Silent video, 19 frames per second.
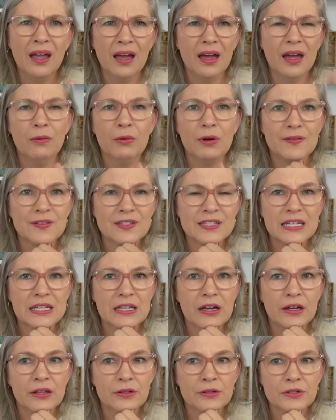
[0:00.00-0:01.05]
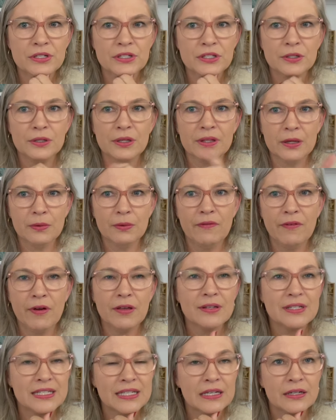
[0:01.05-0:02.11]
And we've seen others too. I think we've uh,
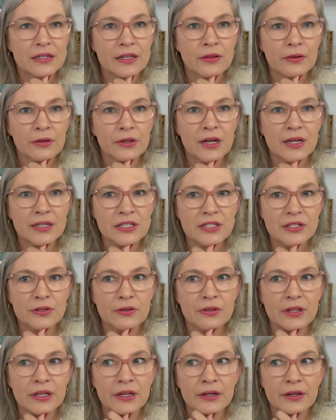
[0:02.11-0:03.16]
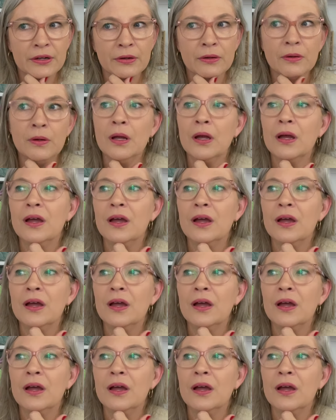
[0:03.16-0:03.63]
seen another concert there.